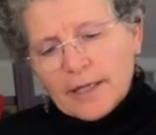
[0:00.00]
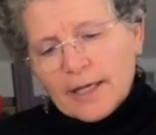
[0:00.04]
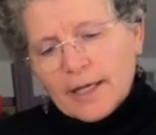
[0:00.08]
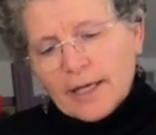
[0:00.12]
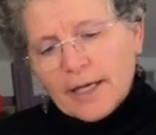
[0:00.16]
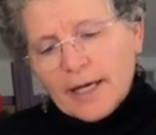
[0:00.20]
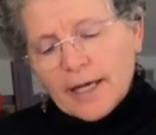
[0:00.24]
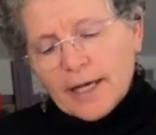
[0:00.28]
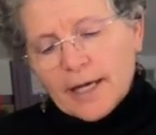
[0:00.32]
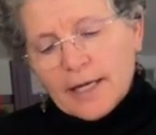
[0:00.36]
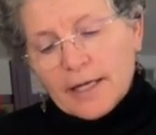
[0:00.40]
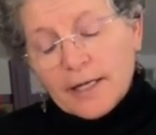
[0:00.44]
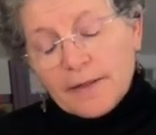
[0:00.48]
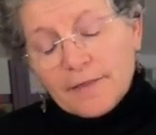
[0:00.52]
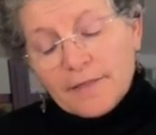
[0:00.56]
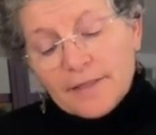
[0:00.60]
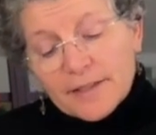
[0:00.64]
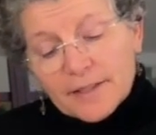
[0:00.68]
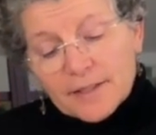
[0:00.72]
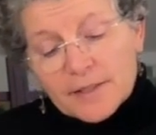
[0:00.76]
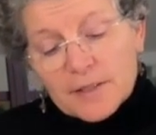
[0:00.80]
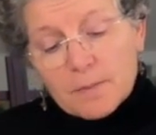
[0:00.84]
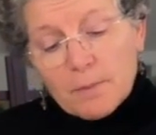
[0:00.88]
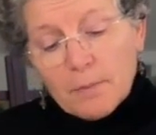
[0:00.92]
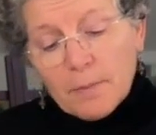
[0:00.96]
And
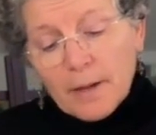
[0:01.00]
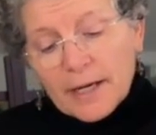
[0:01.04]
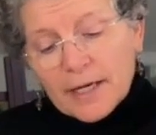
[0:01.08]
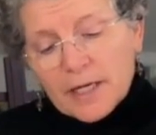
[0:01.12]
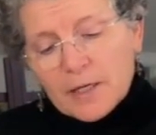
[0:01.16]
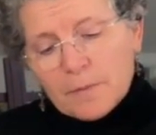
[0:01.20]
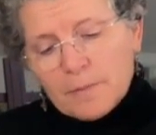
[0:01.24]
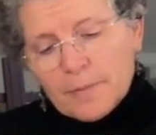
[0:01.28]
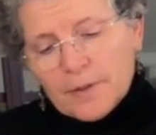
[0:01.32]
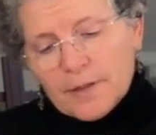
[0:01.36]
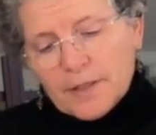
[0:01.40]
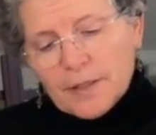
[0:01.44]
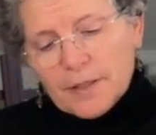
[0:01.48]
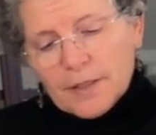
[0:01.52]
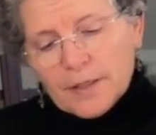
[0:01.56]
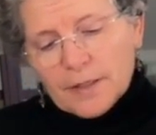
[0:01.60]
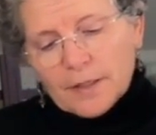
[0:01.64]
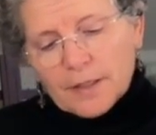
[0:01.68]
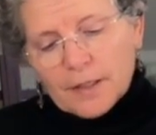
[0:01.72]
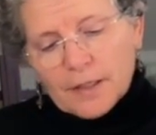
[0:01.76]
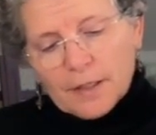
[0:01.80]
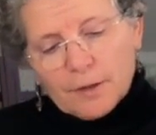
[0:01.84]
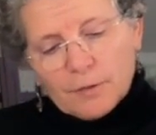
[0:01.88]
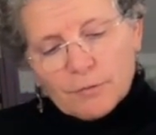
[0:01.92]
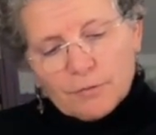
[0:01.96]
this might be
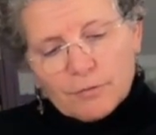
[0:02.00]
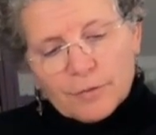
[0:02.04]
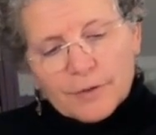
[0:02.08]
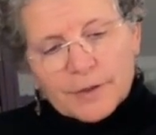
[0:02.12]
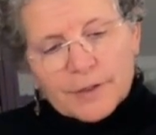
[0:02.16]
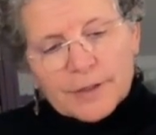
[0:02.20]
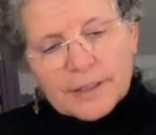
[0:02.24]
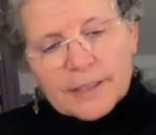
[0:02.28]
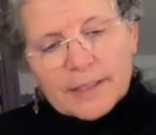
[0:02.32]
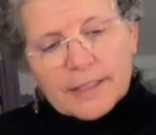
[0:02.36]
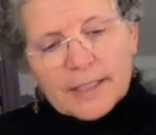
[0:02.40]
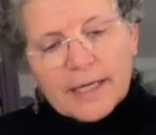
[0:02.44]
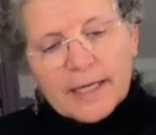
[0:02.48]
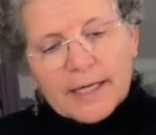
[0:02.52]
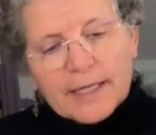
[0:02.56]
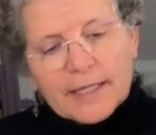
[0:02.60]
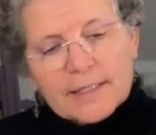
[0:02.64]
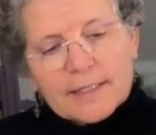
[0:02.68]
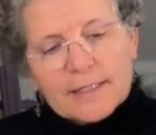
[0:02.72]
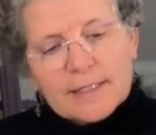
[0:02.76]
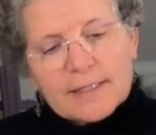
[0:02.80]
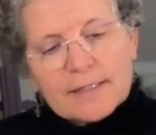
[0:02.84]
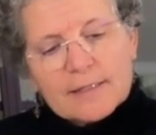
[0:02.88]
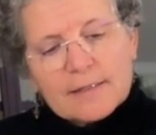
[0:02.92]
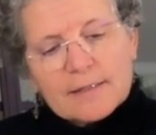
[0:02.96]
a really
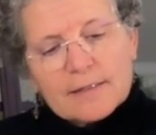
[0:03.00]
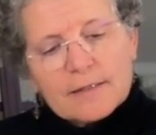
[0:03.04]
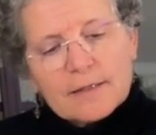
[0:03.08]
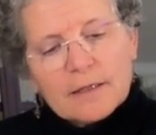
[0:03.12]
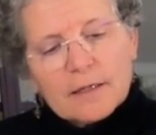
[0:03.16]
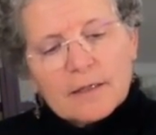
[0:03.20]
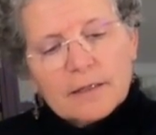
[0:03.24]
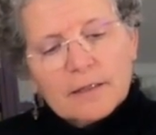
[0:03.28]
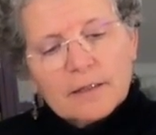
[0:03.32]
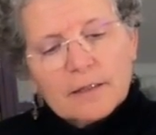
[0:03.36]
nice